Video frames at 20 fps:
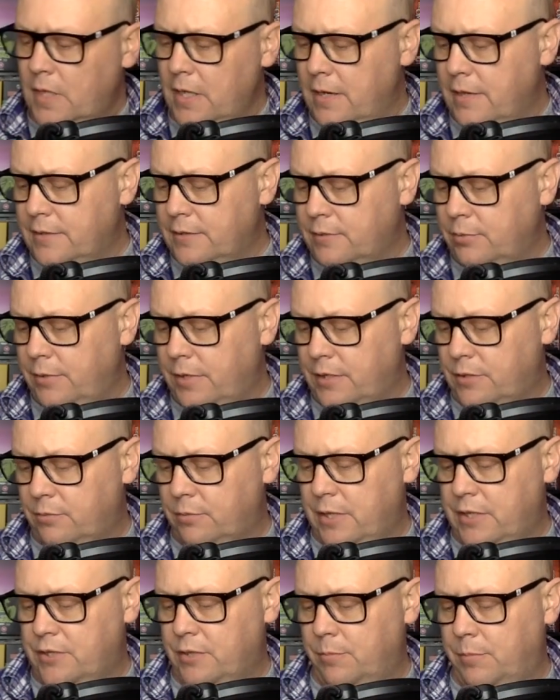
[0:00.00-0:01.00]
And this one is
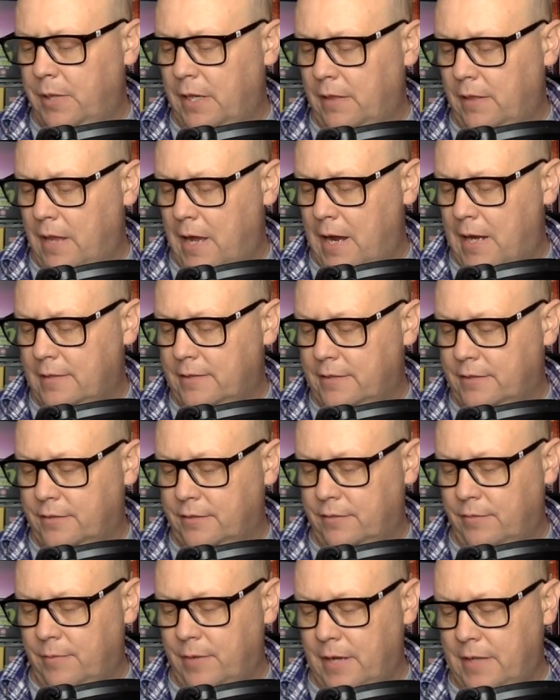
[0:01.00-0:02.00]
Region B locked. This
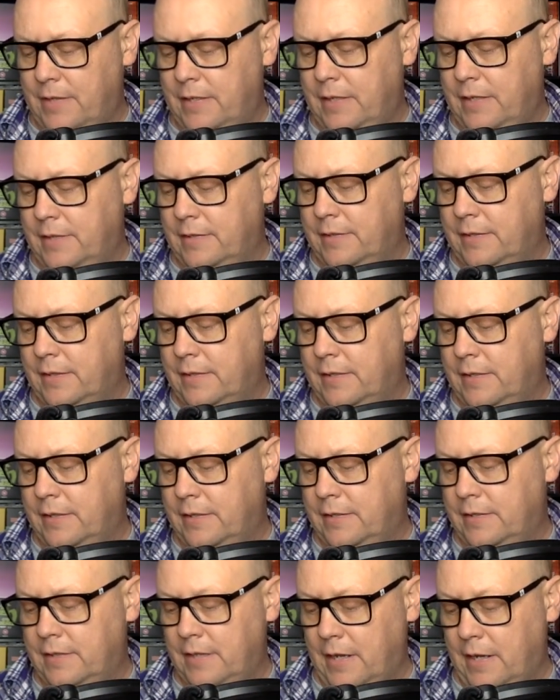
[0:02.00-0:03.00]
is from
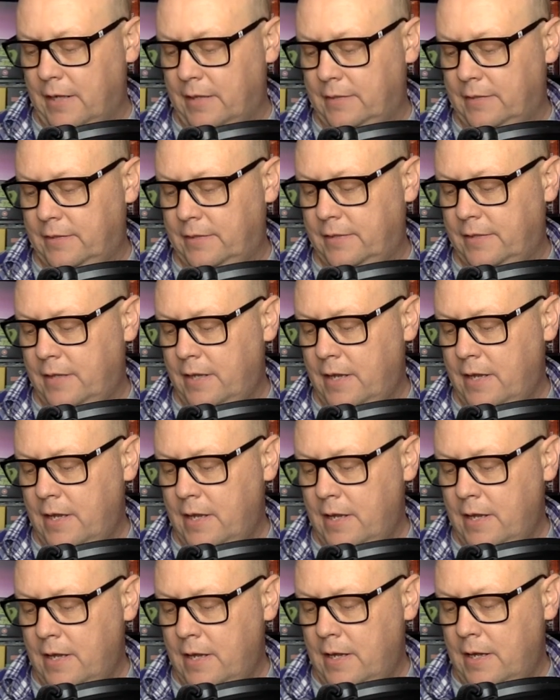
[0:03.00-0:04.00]
1966,
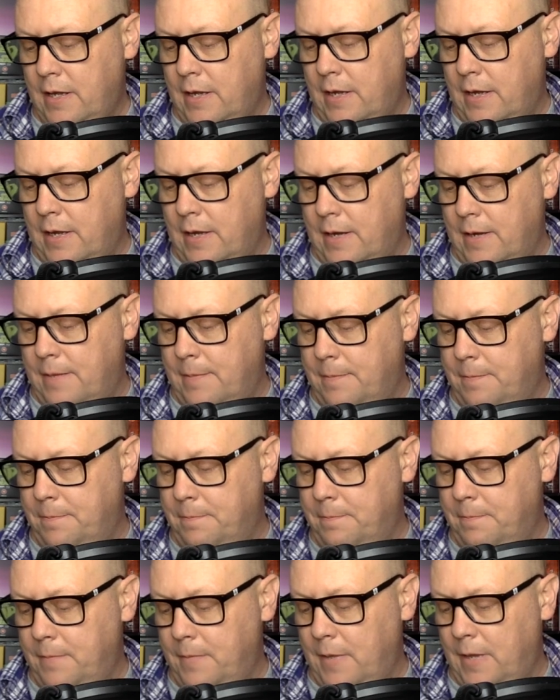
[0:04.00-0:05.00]

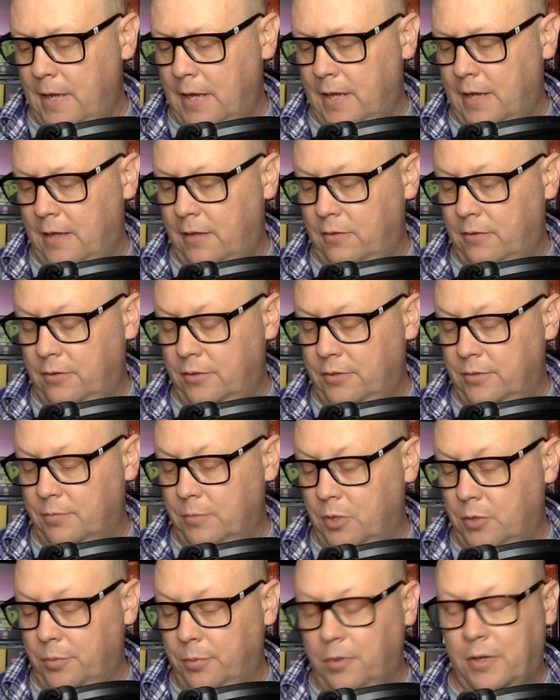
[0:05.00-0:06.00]
and includes
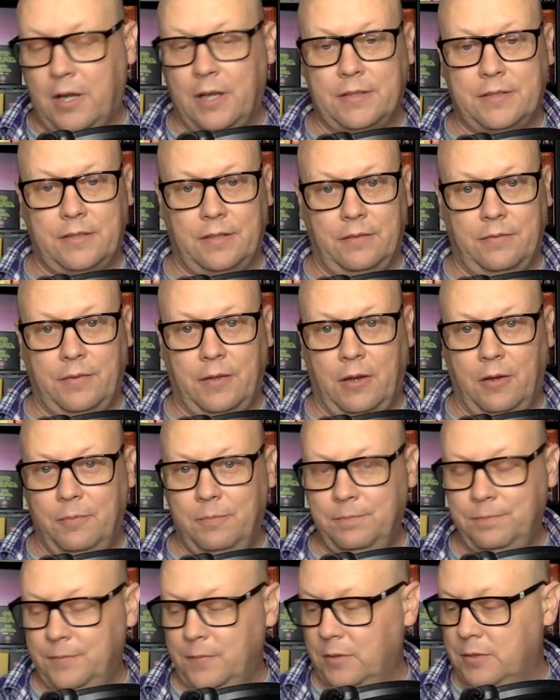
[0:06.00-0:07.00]
multiple cuts of the
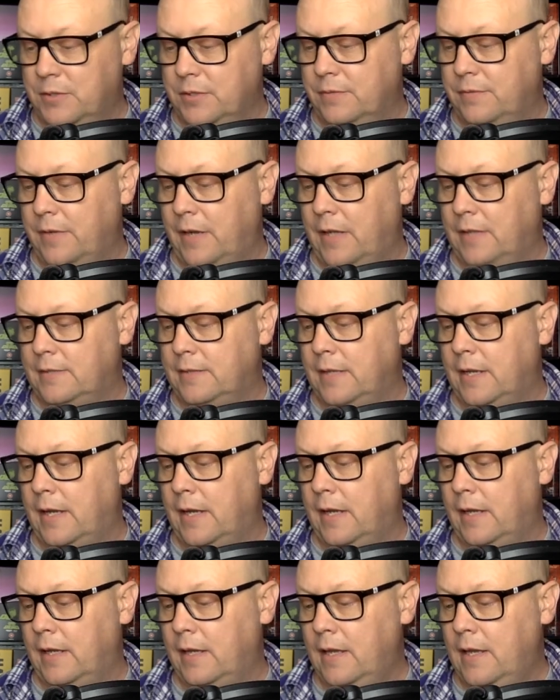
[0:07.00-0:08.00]
film, which is
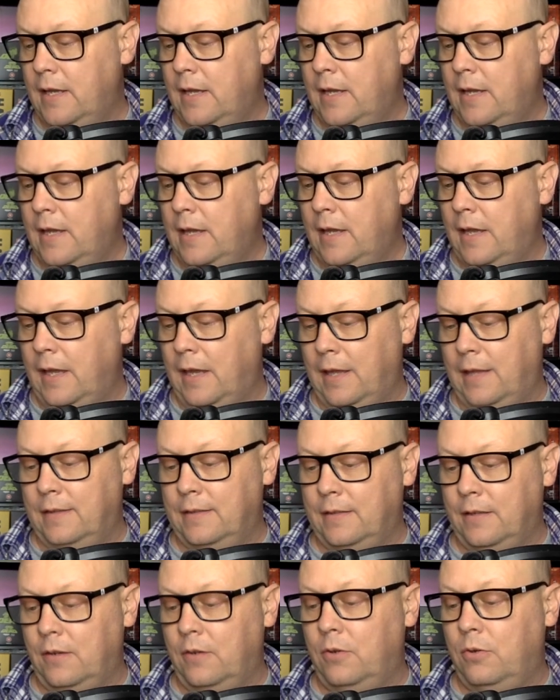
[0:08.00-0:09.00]
fascinating,
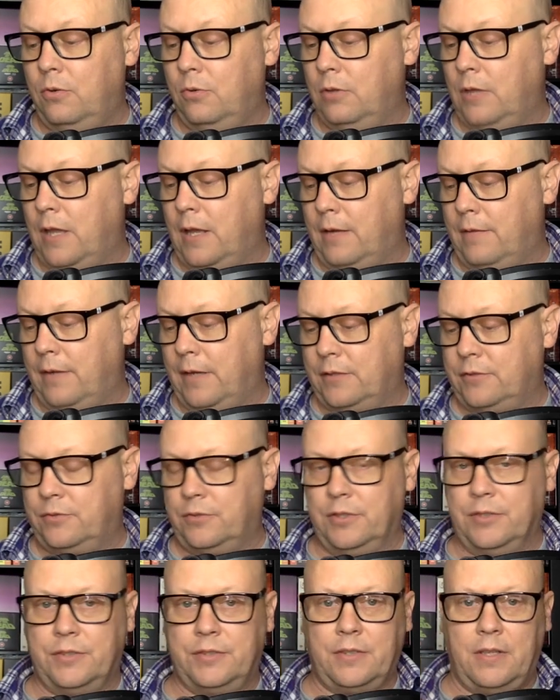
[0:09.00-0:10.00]
and a whole lot of
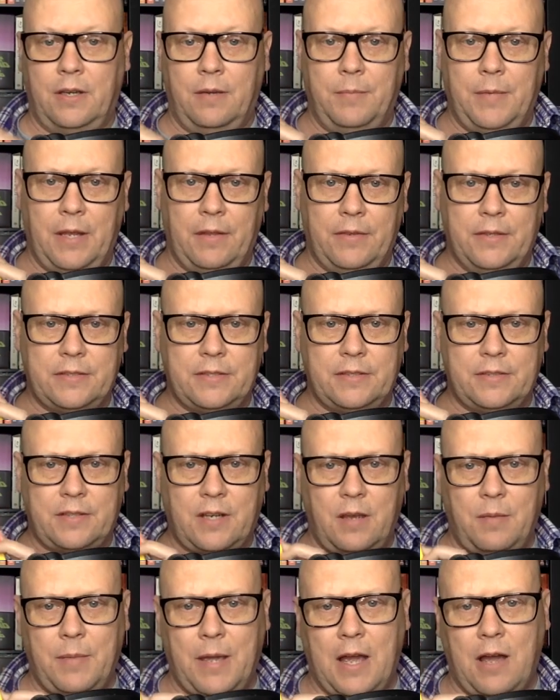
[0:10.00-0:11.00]
extras. Now, this has
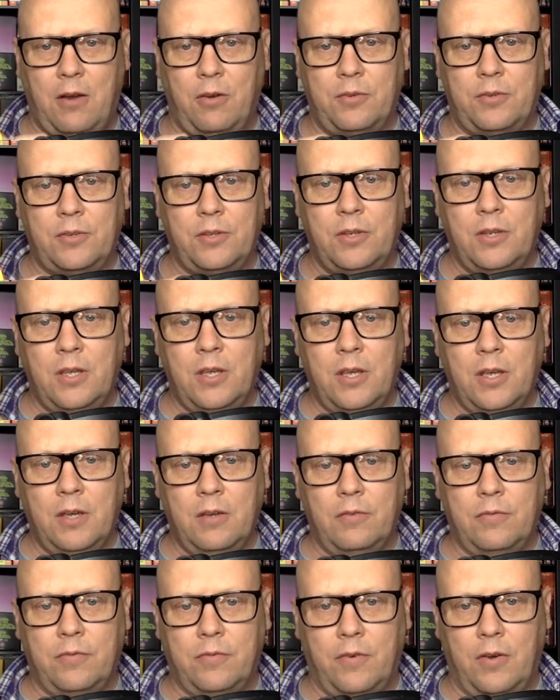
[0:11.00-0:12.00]
come out
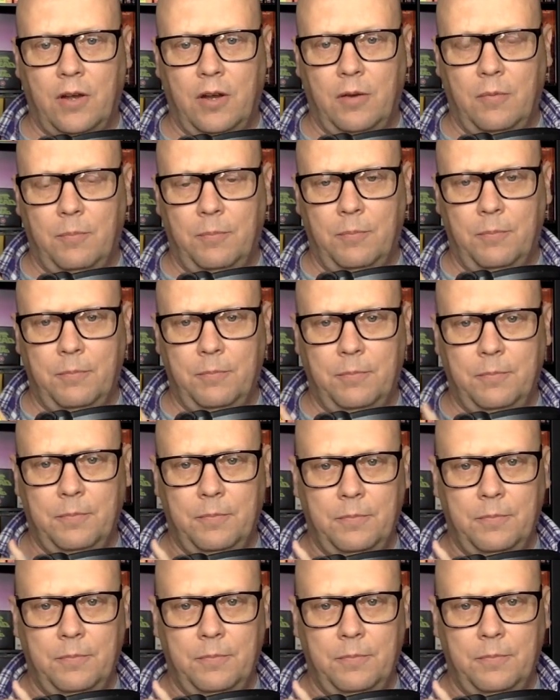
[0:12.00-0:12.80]
from,